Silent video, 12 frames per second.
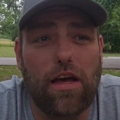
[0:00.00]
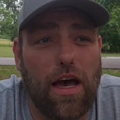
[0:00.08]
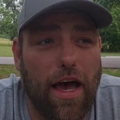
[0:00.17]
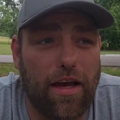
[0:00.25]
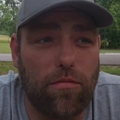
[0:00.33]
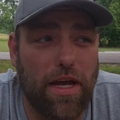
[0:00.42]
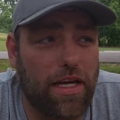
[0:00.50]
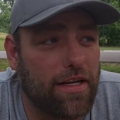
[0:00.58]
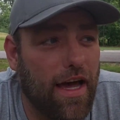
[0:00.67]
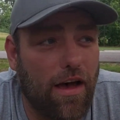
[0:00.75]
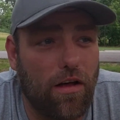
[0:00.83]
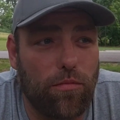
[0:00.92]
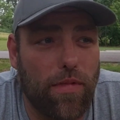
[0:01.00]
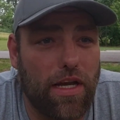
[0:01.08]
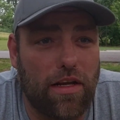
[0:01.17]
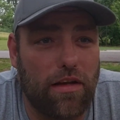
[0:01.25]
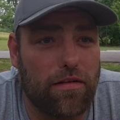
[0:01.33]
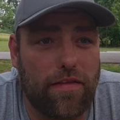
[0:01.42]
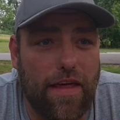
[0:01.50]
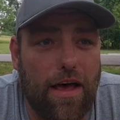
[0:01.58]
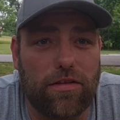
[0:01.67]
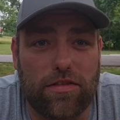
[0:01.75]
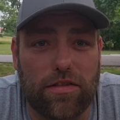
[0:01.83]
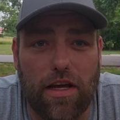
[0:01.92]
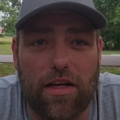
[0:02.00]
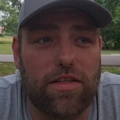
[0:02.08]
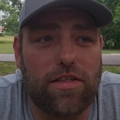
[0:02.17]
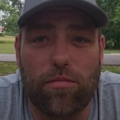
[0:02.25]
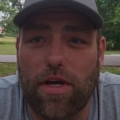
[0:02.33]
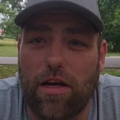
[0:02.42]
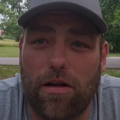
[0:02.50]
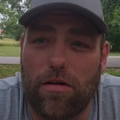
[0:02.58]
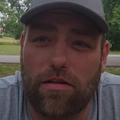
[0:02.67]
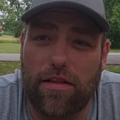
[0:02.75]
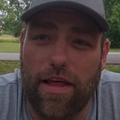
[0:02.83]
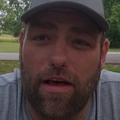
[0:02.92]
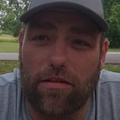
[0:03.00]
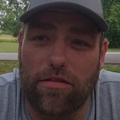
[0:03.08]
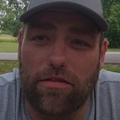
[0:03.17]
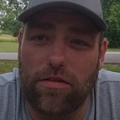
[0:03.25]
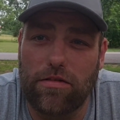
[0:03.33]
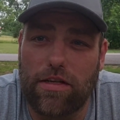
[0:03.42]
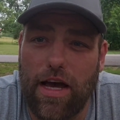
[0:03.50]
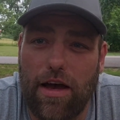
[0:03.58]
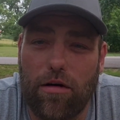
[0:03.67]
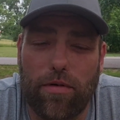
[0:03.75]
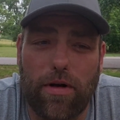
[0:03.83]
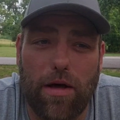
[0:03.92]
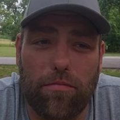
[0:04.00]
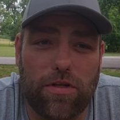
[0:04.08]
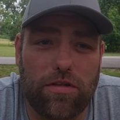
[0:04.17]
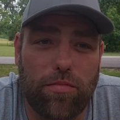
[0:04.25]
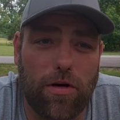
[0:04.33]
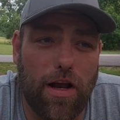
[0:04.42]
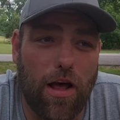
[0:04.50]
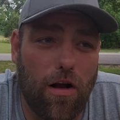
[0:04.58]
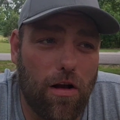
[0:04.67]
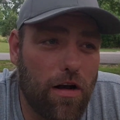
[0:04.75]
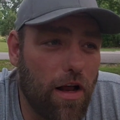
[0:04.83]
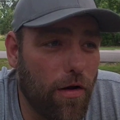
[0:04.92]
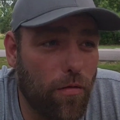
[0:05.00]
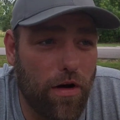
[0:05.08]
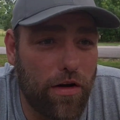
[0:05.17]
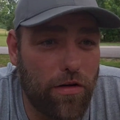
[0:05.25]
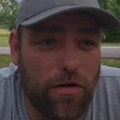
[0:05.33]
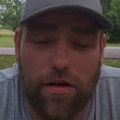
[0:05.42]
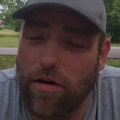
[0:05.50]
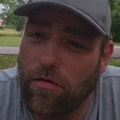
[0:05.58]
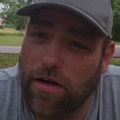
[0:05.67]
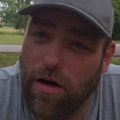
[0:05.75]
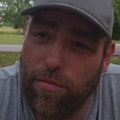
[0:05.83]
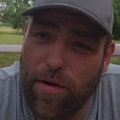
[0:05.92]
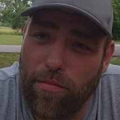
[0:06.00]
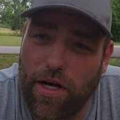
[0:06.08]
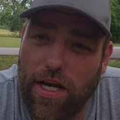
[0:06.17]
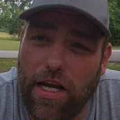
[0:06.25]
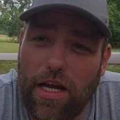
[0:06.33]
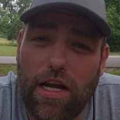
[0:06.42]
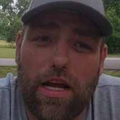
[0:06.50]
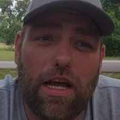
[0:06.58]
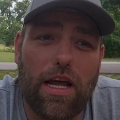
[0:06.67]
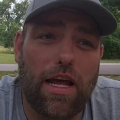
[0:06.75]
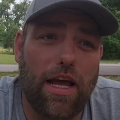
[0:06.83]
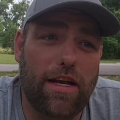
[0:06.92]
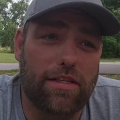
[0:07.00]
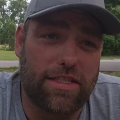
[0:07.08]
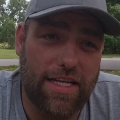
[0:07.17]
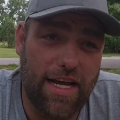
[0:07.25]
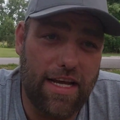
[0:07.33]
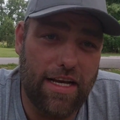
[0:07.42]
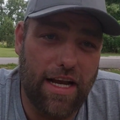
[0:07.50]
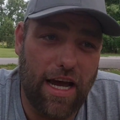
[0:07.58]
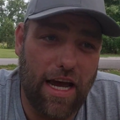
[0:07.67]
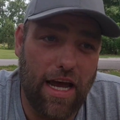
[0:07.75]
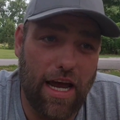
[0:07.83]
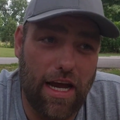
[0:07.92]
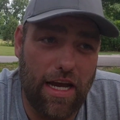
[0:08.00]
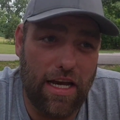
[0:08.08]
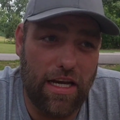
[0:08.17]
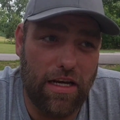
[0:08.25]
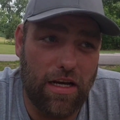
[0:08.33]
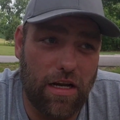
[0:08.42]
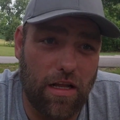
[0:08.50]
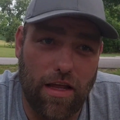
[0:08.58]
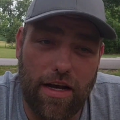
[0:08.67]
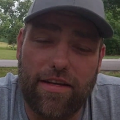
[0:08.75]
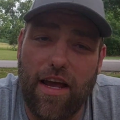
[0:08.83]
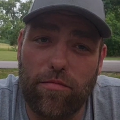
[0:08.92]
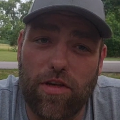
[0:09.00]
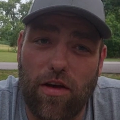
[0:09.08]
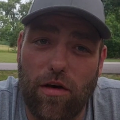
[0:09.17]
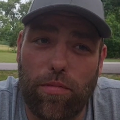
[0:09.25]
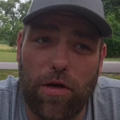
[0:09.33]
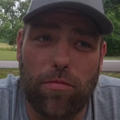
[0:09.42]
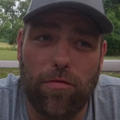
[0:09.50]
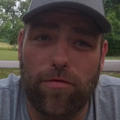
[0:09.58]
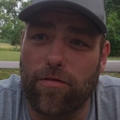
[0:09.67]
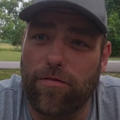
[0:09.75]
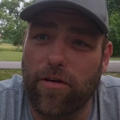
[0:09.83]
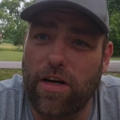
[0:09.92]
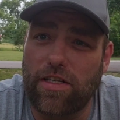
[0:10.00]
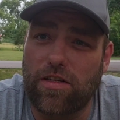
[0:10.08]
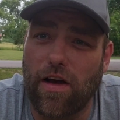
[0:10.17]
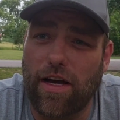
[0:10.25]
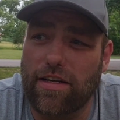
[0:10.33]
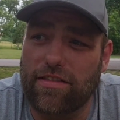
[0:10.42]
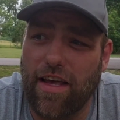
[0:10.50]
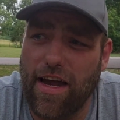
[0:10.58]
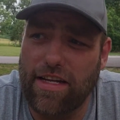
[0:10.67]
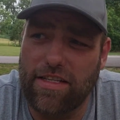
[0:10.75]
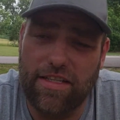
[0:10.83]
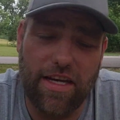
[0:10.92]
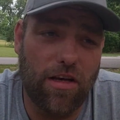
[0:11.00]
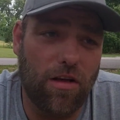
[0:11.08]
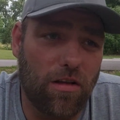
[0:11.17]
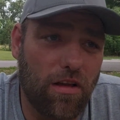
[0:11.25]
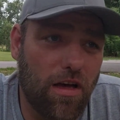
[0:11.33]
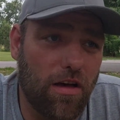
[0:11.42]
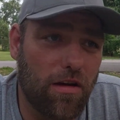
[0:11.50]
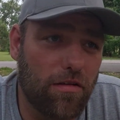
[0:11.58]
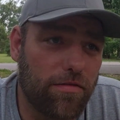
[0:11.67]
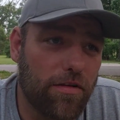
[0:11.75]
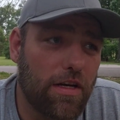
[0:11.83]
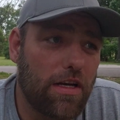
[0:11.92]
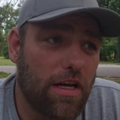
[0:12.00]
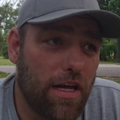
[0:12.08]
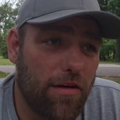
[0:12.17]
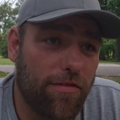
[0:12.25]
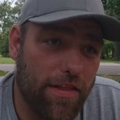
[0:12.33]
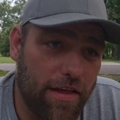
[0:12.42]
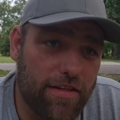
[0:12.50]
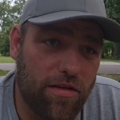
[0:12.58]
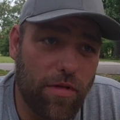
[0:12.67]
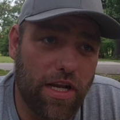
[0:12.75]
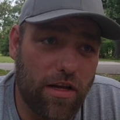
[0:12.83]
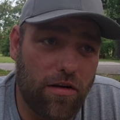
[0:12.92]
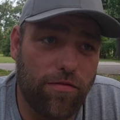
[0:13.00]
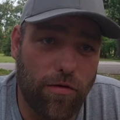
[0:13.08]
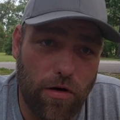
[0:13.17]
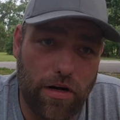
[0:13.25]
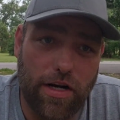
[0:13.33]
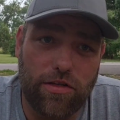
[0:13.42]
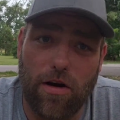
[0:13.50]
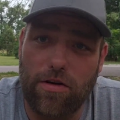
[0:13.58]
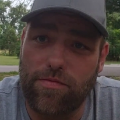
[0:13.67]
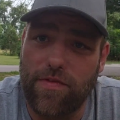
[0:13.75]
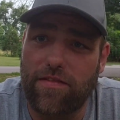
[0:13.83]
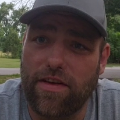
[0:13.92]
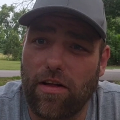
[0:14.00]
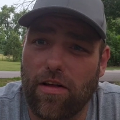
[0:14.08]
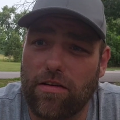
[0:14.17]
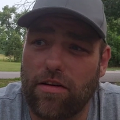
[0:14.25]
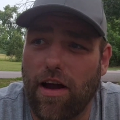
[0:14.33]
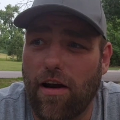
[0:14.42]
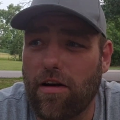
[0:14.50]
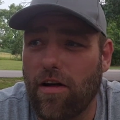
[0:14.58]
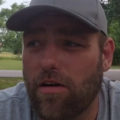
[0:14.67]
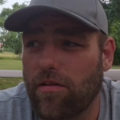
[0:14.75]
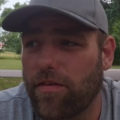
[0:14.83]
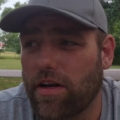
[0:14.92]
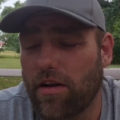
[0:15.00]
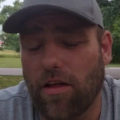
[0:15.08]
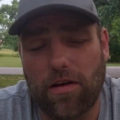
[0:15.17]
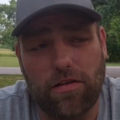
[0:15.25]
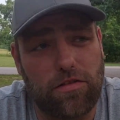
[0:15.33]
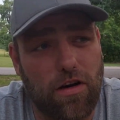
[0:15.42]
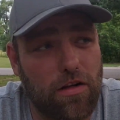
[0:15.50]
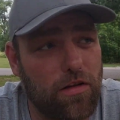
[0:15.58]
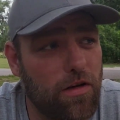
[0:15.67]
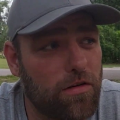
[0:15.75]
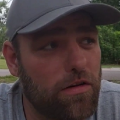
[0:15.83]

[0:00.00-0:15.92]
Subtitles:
I can make tile and make thousands. I could still make hundreds of thousands doing tile, but I'm just burnt out on it. I don't want to do it, and I don't care about money. And instead, a lot of times I'll help people for free. So I got a sliding scale of, if I think somebody can afford it, I charge them $50 an hour and $150 a truckload.